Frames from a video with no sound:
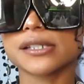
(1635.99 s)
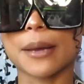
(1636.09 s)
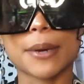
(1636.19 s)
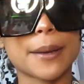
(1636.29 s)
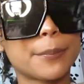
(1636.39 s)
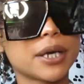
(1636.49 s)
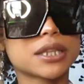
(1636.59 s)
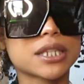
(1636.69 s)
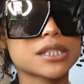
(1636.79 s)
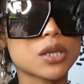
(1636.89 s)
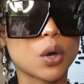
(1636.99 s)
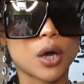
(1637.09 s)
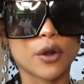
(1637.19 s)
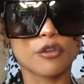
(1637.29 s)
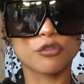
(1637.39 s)
I'm about to put these
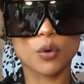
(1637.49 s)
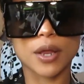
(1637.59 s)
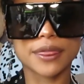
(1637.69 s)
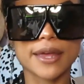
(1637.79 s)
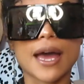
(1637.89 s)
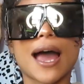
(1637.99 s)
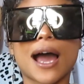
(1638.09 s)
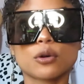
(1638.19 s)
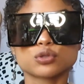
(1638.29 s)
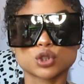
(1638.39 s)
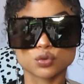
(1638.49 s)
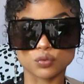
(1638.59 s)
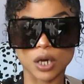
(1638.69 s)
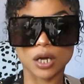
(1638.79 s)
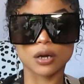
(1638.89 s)
on for the
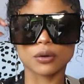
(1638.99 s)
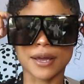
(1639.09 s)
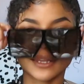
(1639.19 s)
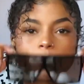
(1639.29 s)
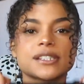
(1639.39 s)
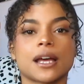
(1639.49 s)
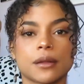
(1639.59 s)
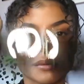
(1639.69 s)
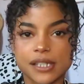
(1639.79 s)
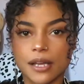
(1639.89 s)
outro. Okay, let me stop, let me